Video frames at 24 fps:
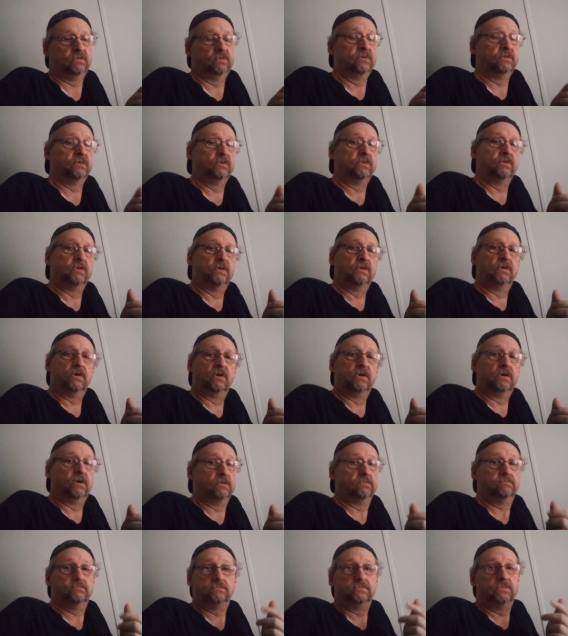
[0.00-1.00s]
I'm not
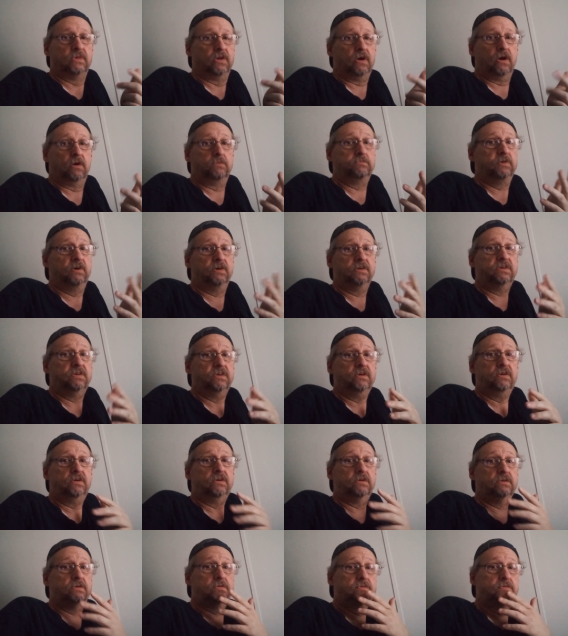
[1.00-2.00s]
kidding. I'm
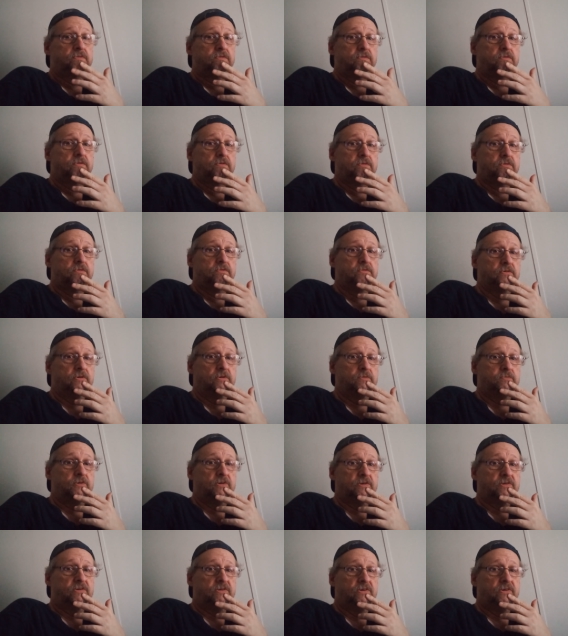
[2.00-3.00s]
not kidding. I've
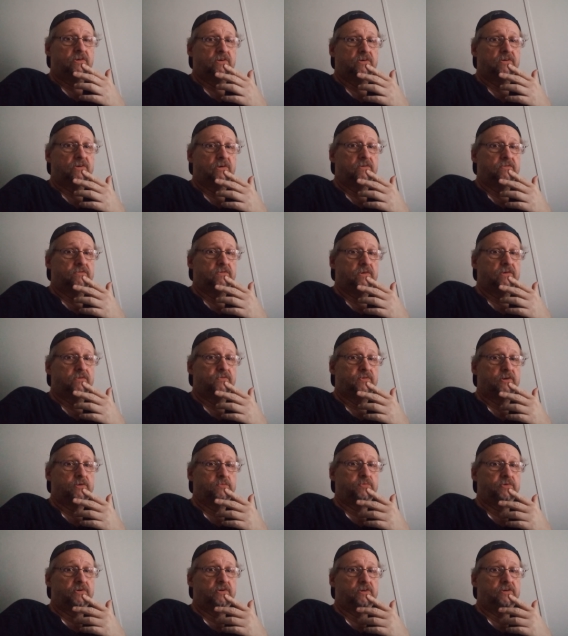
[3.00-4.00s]
had plenty of
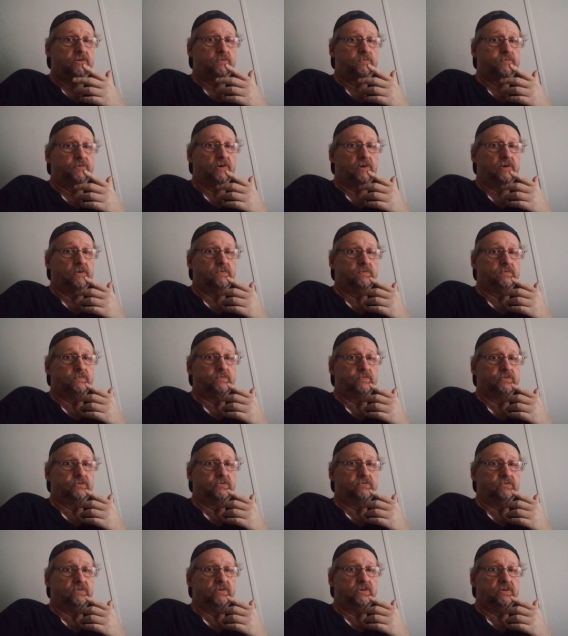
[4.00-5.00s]
problems eating stuff that's
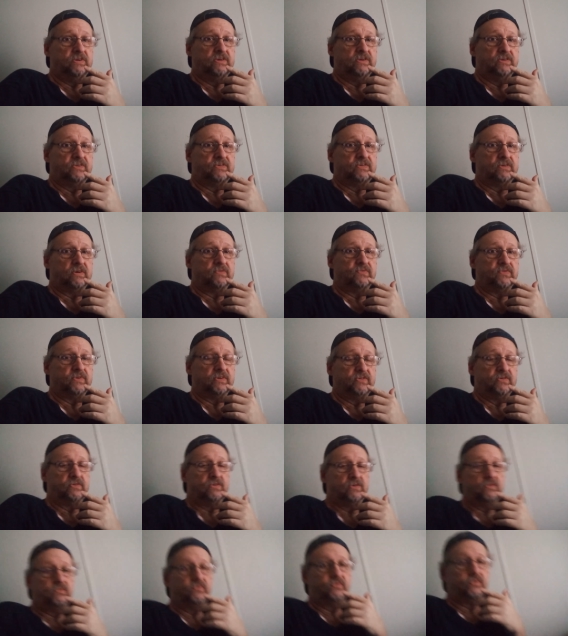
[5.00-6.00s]
good for me and
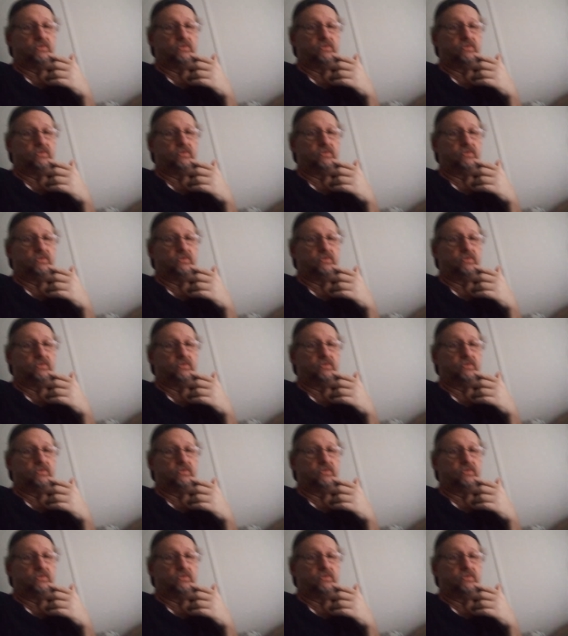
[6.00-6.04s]
everything.